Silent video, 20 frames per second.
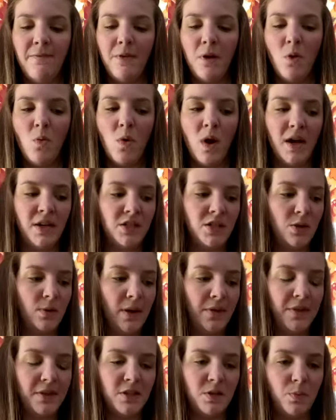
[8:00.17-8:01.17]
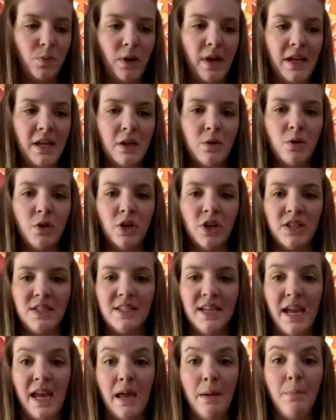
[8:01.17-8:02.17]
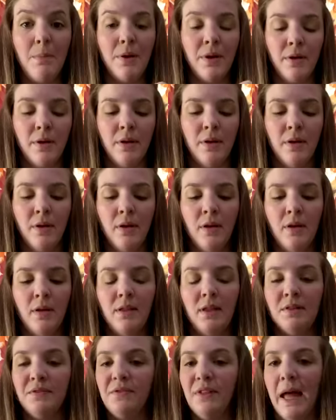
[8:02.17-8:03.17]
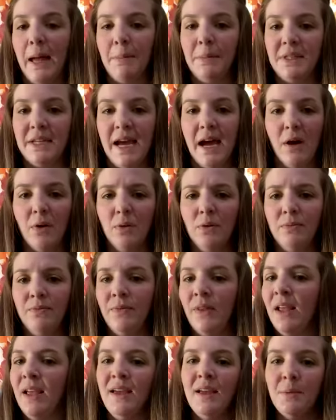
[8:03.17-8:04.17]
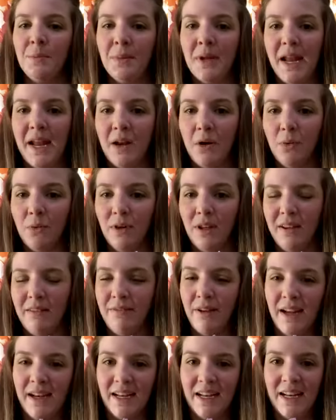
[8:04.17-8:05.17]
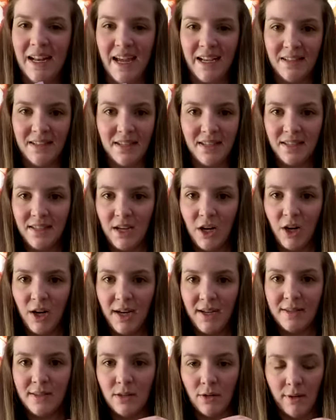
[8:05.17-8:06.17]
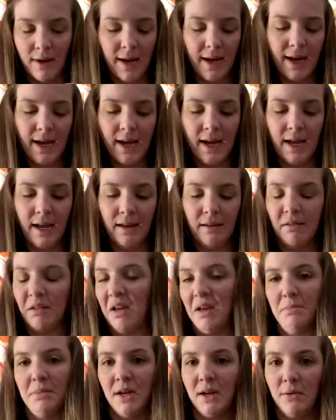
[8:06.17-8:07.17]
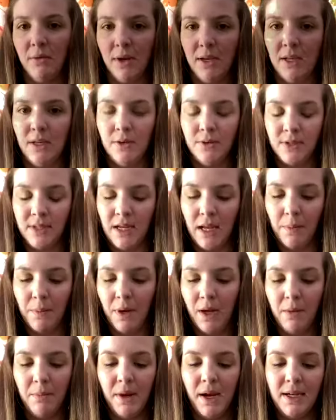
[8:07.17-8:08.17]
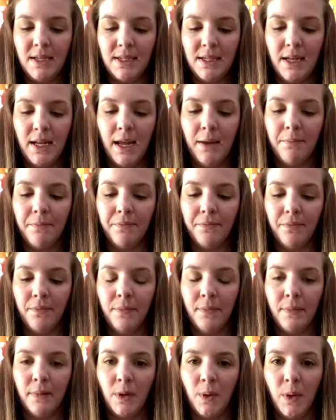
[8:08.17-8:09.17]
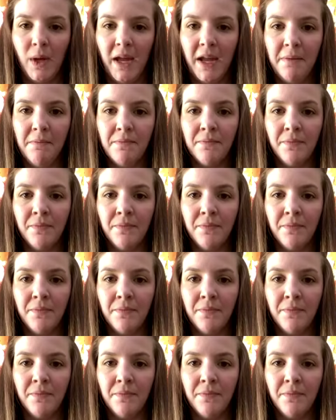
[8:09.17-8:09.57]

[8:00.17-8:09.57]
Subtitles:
you want to, at this point, you could tape the flap down, but I don't really find it necessary, so I'm not going to use tape on mine today. Okay,